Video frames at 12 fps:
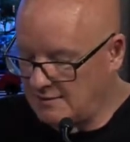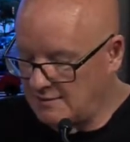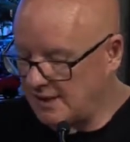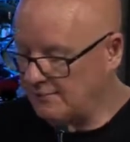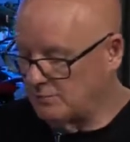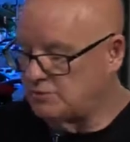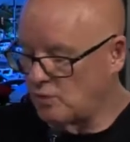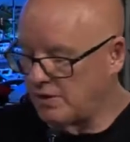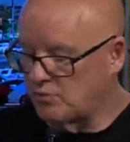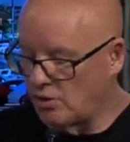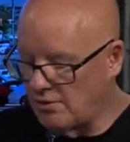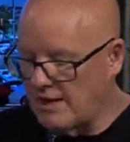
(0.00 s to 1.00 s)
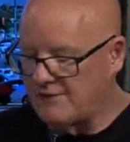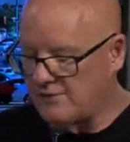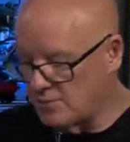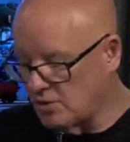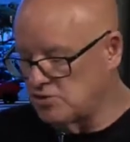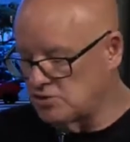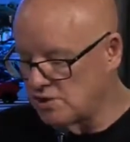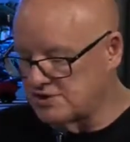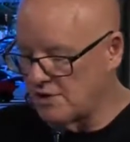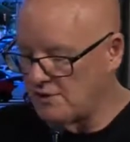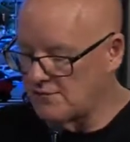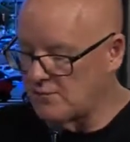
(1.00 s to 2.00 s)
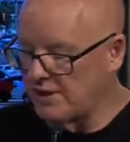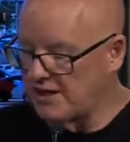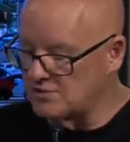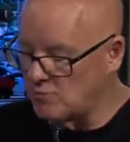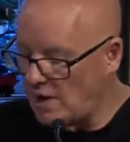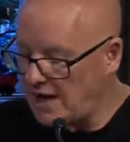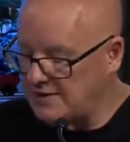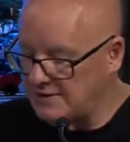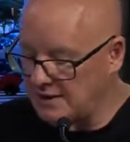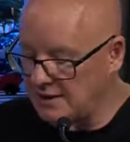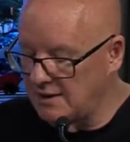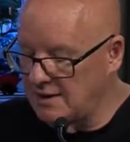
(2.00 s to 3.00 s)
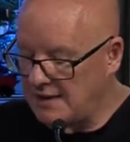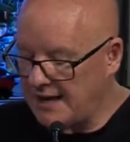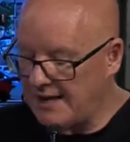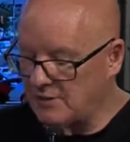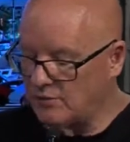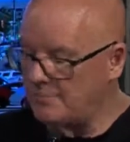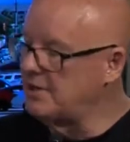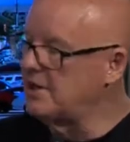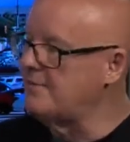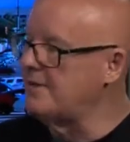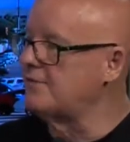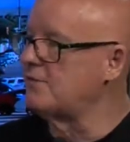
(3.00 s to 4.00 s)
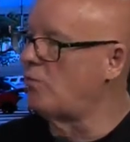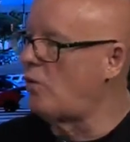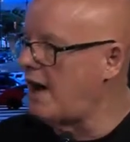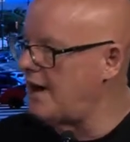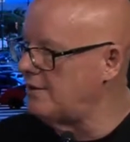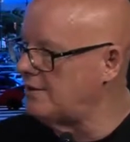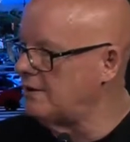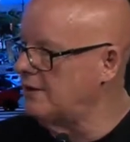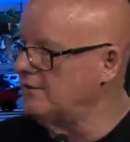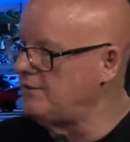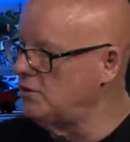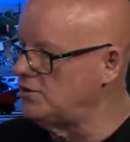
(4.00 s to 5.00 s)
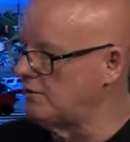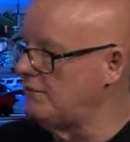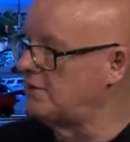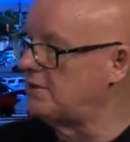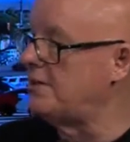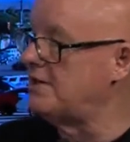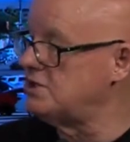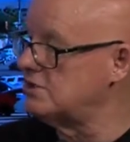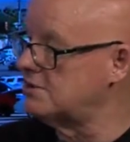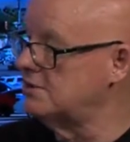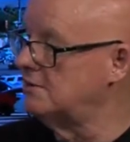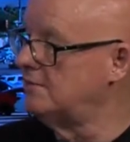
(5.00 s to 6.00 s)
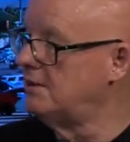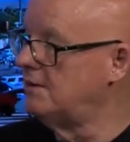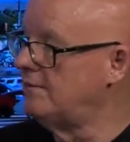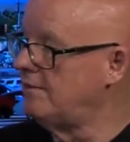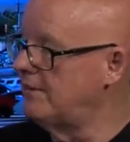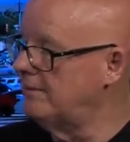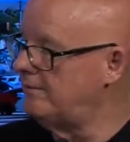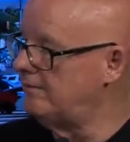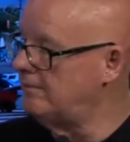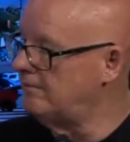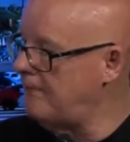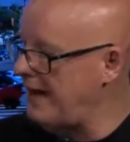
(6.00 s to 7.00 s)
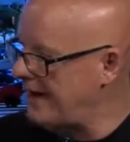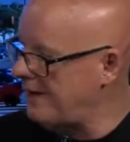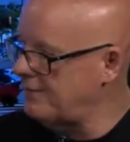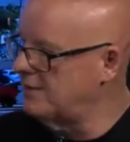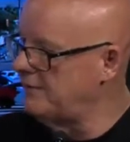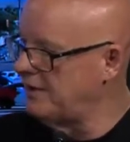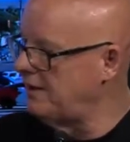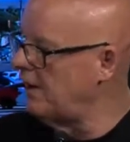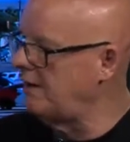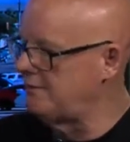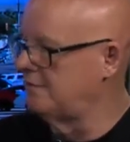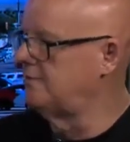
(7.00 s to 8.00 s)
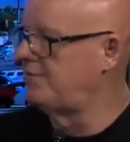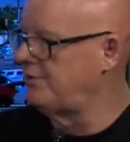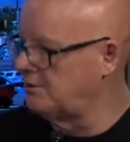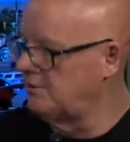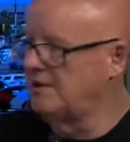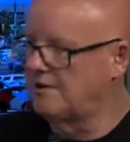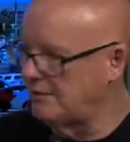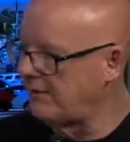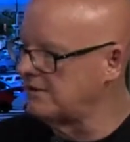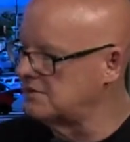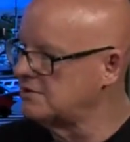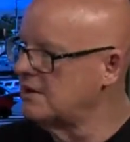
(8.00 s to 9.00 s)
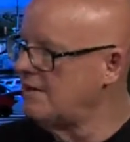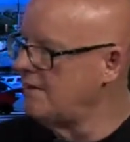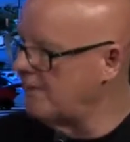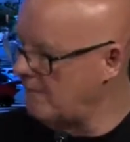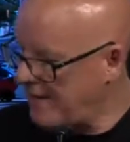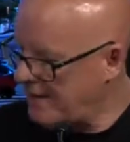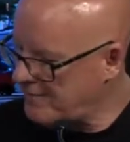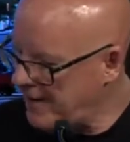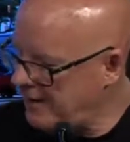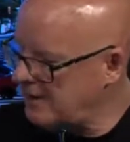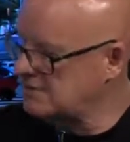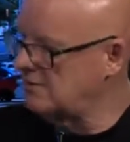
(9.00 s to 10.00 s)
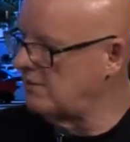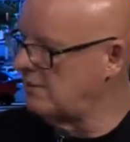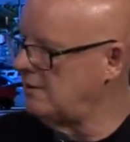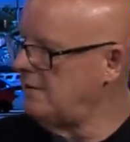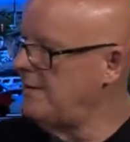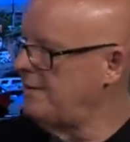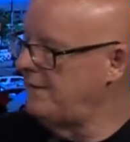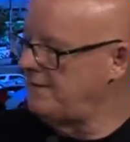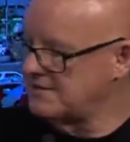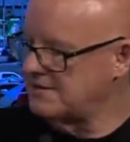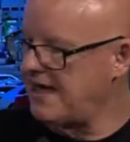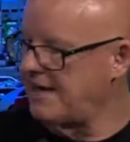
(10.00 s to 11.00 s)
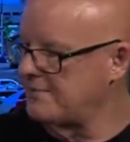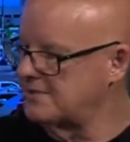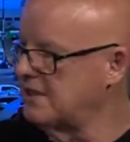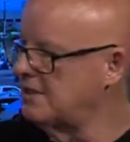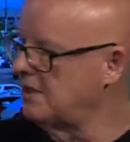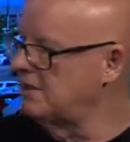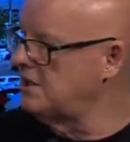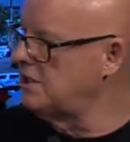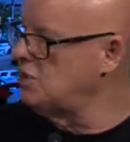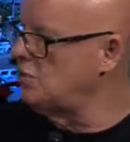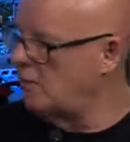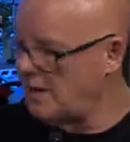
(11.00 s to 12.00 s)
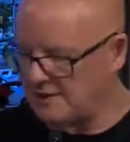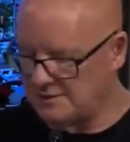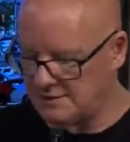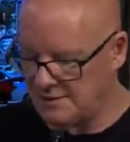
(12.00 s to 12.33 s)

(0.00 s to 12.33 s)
and between pro-life and pro-choice offspring is widening, and it will become even wider in the future. And they're talking about just the math of it, not theory or anything, just the mathematics are that this gap is going to continue to widen,